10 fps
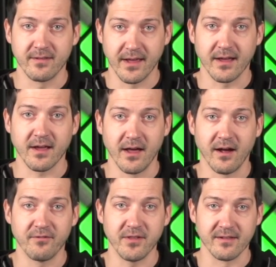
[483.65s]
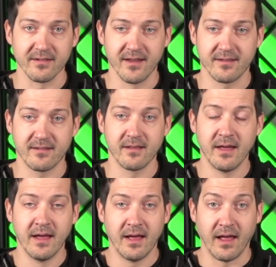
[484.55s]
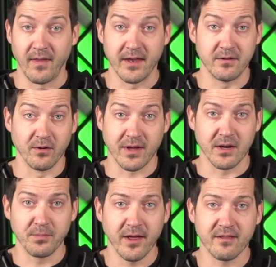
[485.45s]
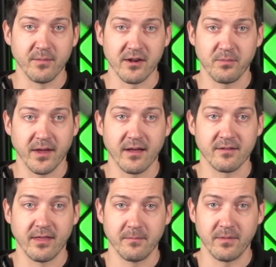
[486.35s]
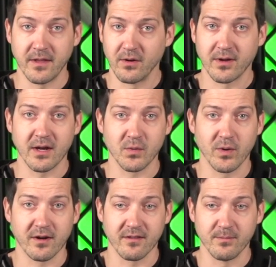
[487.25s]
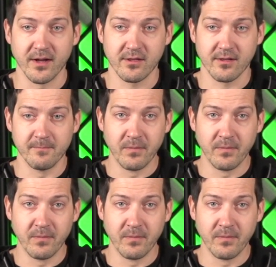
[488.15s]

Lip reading: They get cut off these lists and they don't get to play as much because of them. They don't get to work as much.